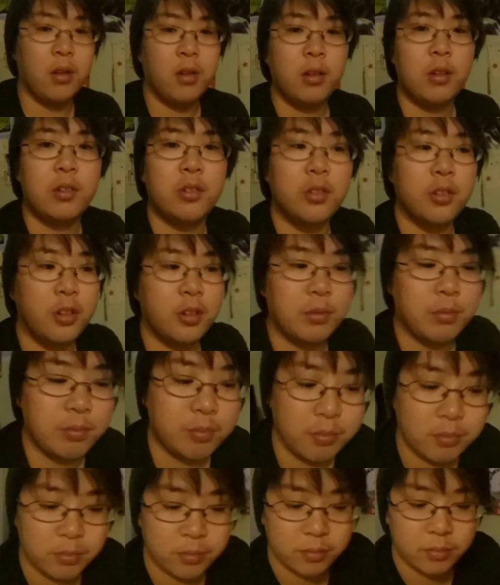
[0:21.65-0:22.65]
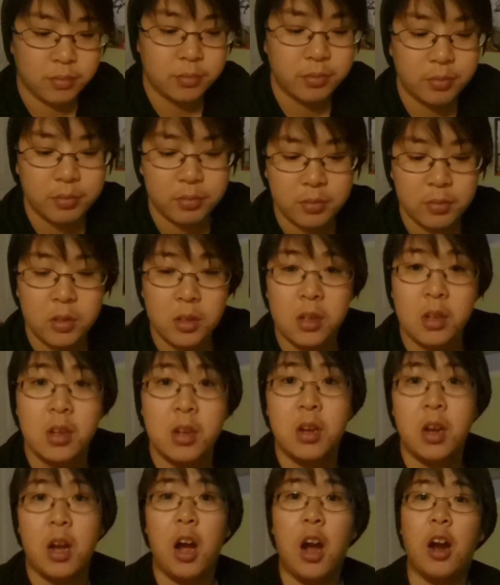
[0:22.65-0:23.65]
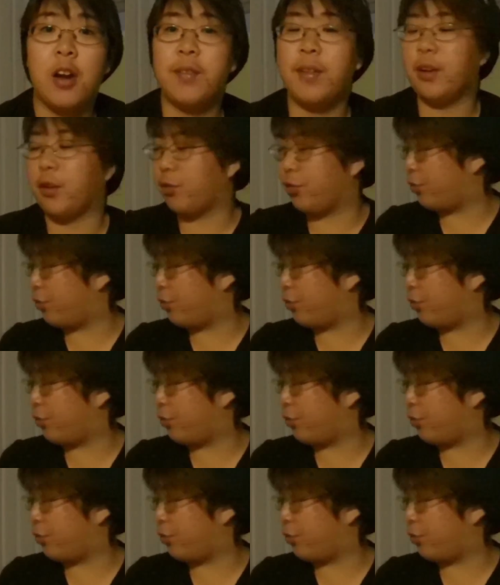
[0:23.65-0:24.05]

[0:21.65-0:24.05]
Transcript: Let's see. I have,